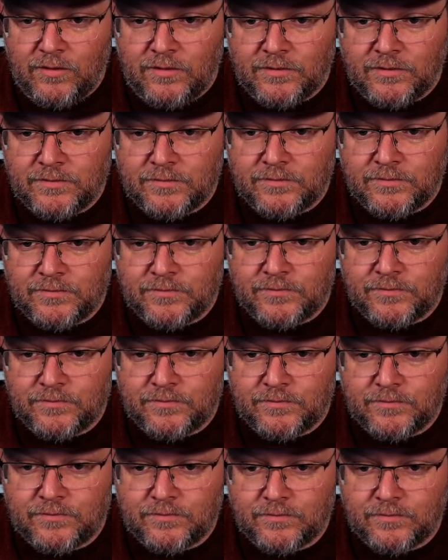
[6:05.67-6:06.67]

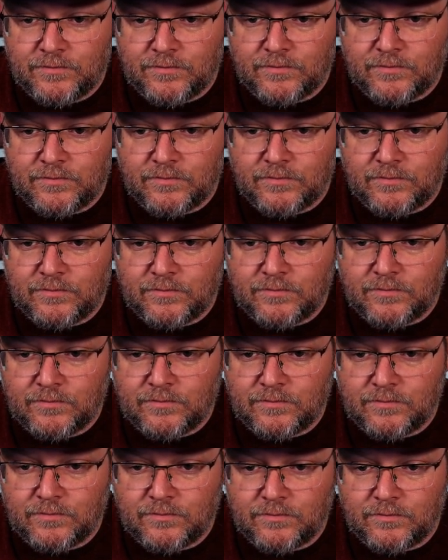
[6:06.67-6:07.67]

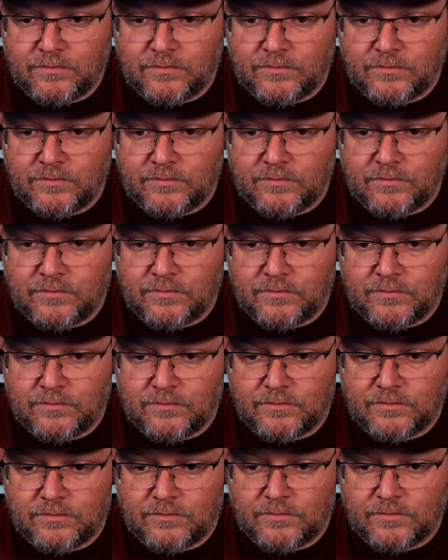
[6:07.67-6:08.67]

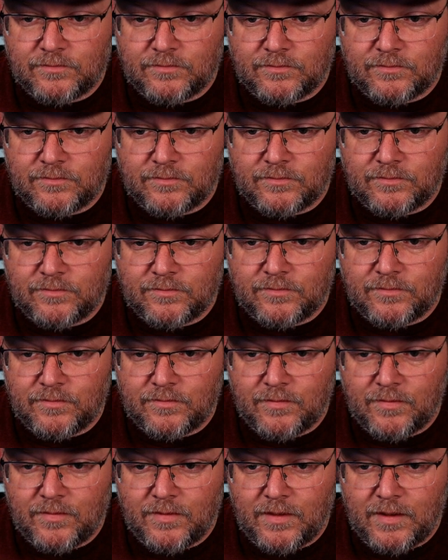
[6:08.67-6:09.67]

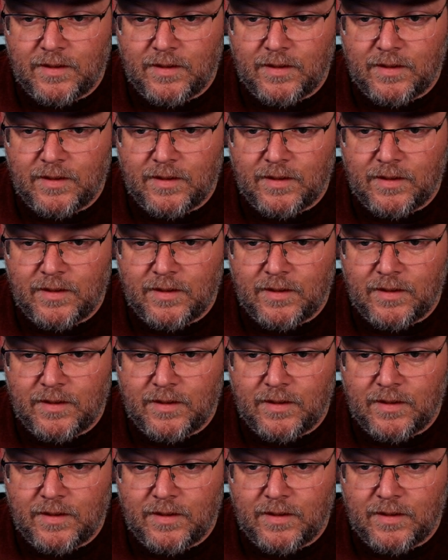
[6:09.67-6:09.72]
Nothing is said.